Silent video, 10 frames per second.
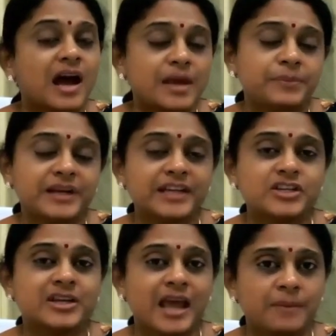
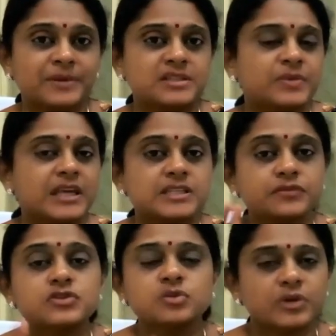Hypertension happens because
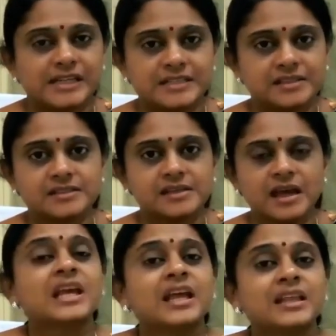of two reasons.
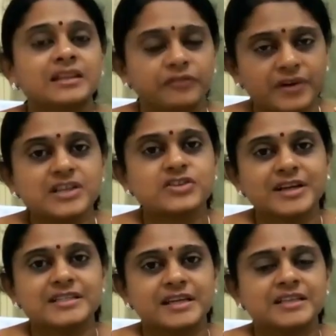The first
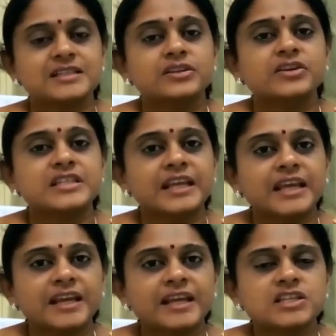reason is there is an
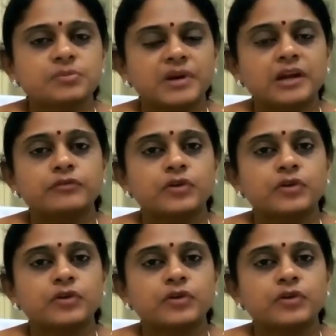increased blood